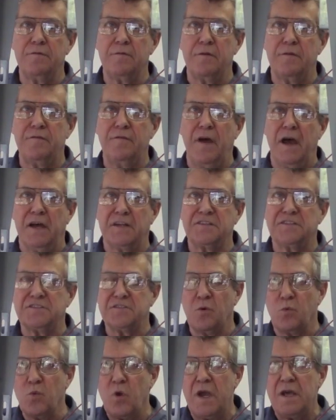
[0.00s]
very fast,
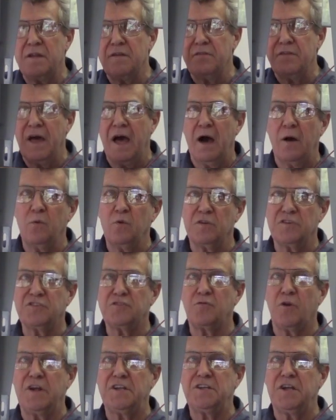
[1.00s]
because the weight of that will
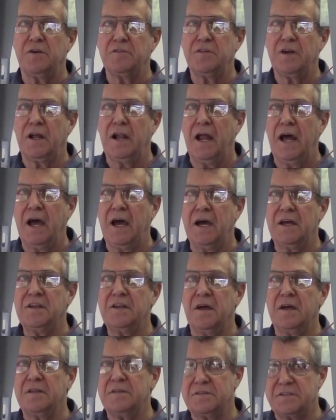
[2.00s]
stretch out the
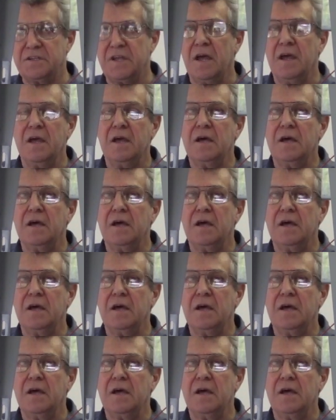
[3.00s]
glass